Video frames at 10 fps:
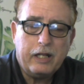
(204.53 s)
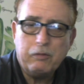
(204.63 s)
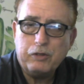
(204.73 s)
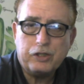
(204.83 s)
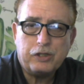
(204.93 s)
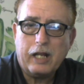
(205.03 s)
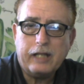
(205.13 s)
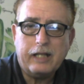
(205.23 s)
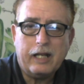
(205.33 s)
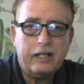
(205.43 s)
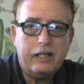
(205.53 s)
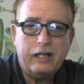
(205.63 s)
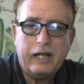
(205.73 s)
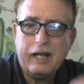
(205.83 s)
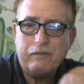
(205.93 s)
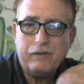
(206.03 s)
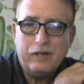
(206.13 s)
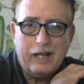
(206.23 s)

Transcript: He was just like that. He'd have